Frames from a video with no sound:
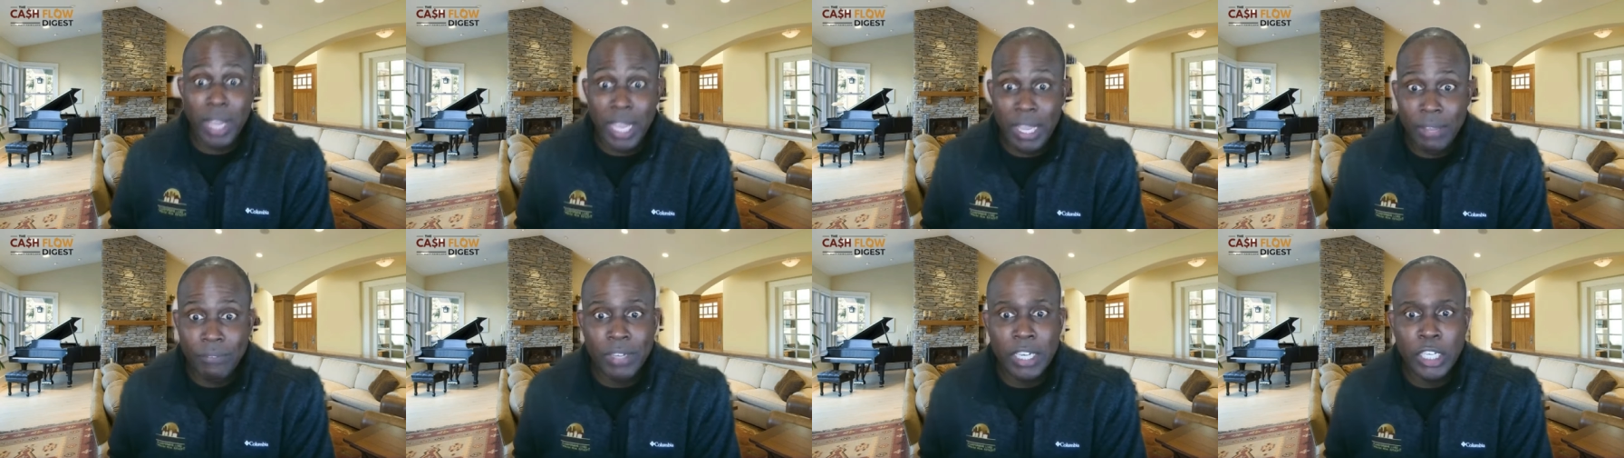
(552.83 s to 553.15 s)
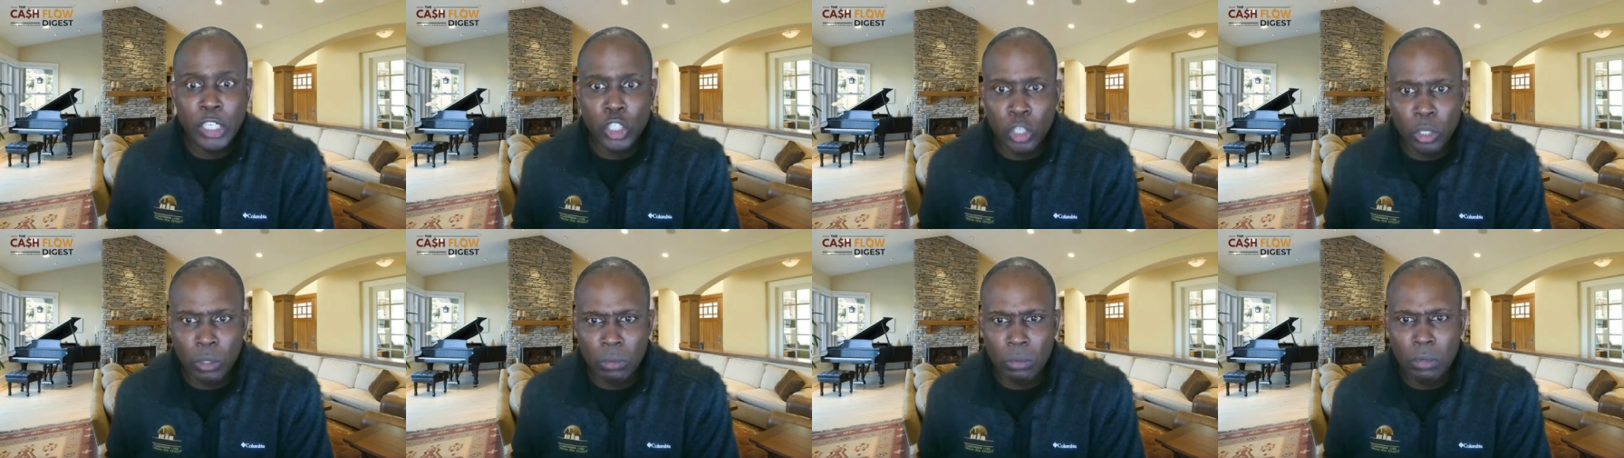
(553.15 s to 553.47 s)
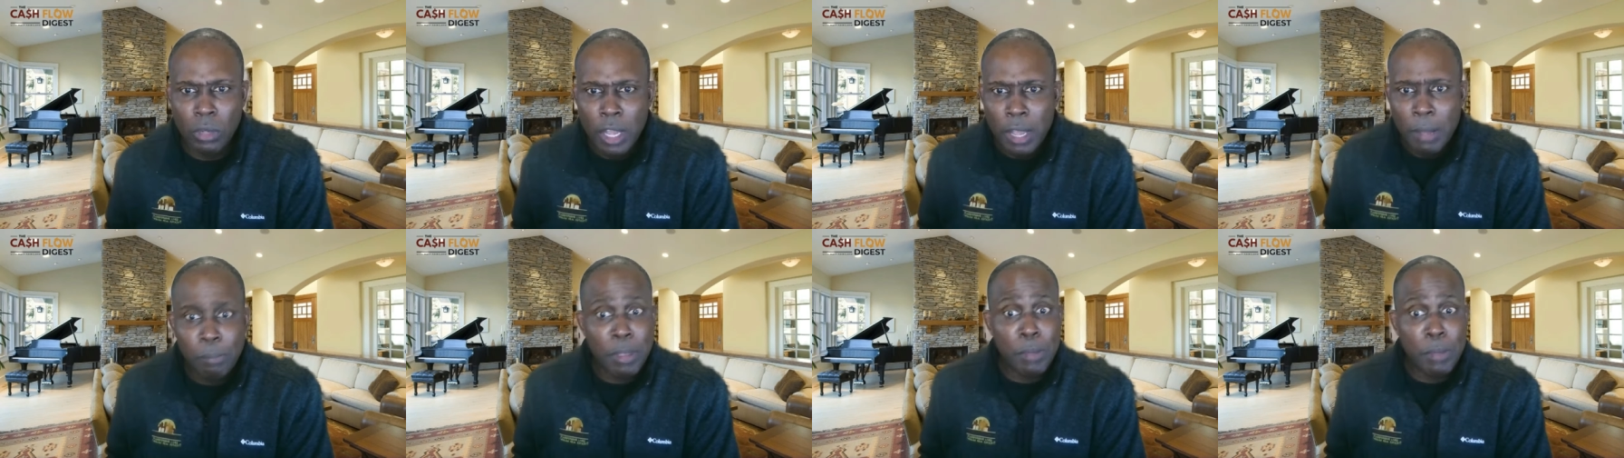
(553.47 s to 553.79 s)
even due.
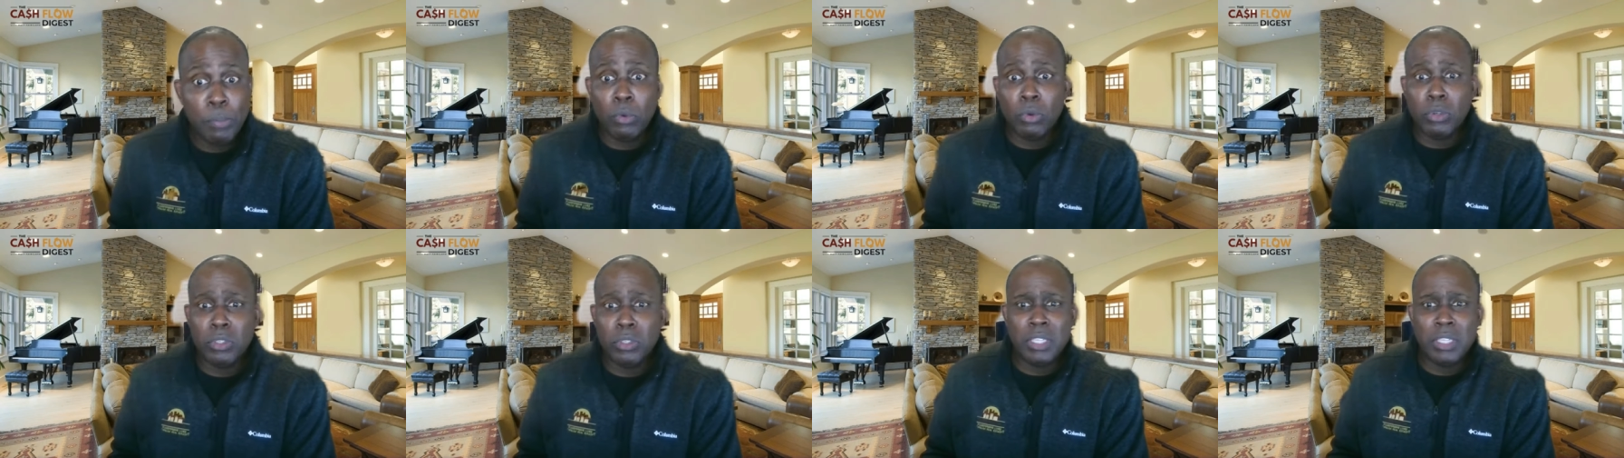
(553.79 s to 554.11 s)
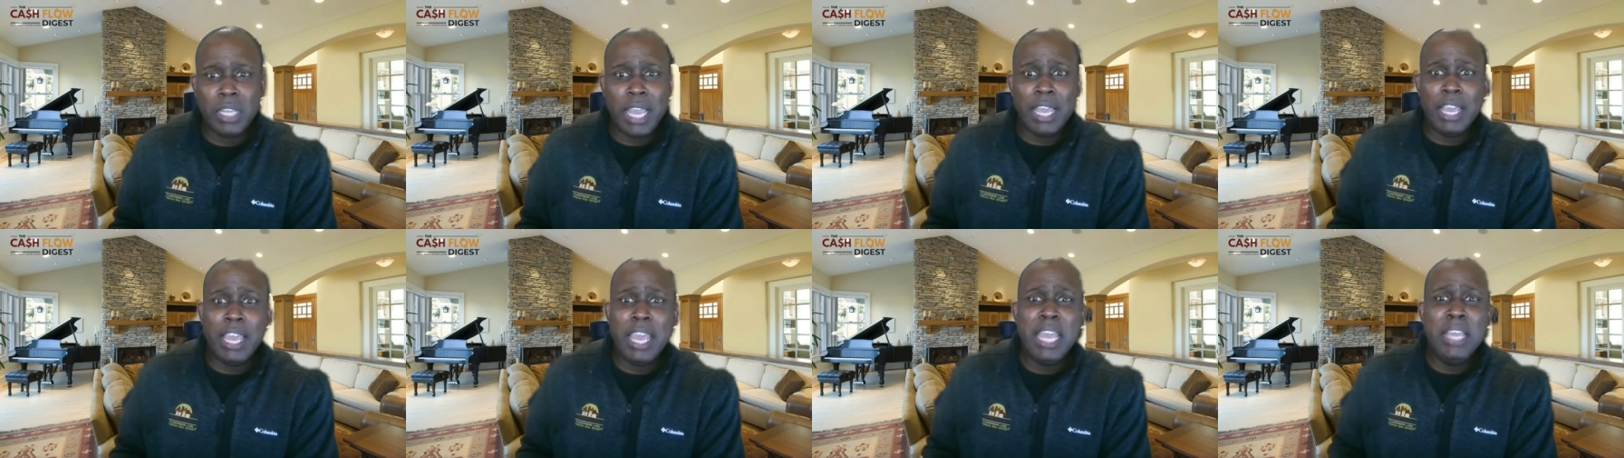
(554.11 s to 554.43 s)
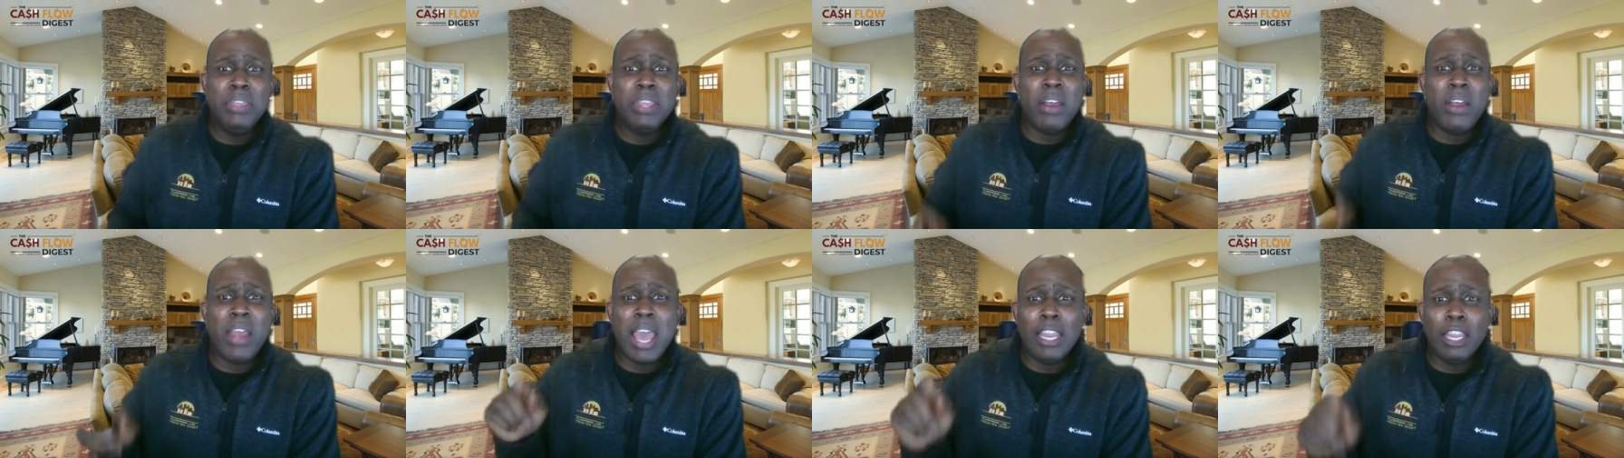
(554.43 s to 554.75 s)
People were saying the
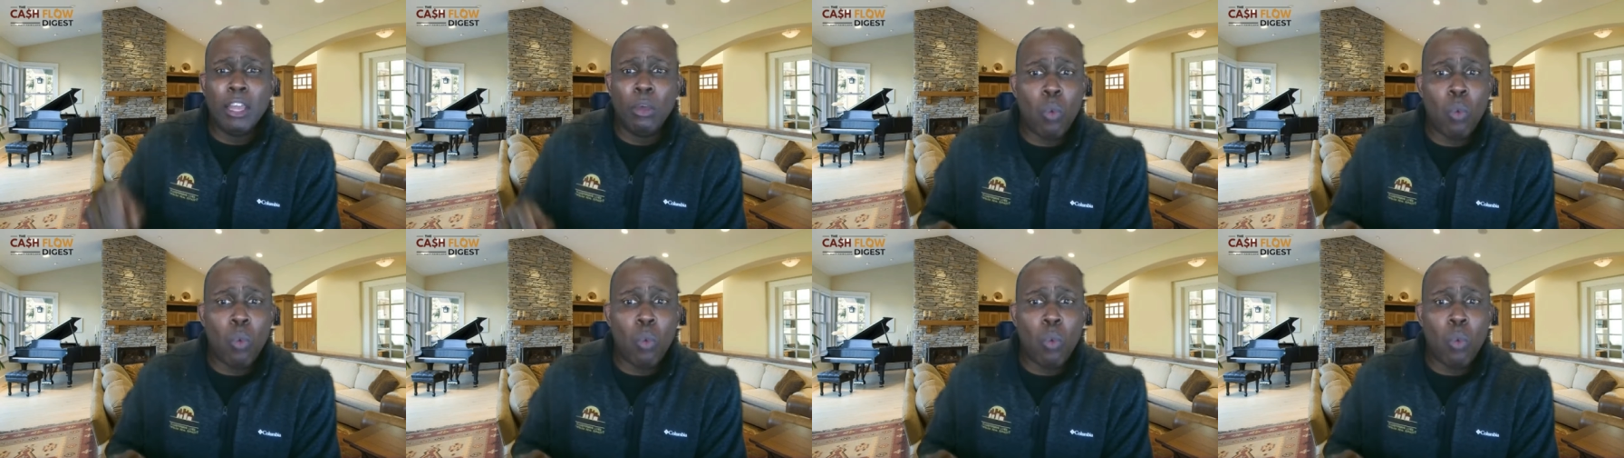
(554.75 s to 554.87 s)
market.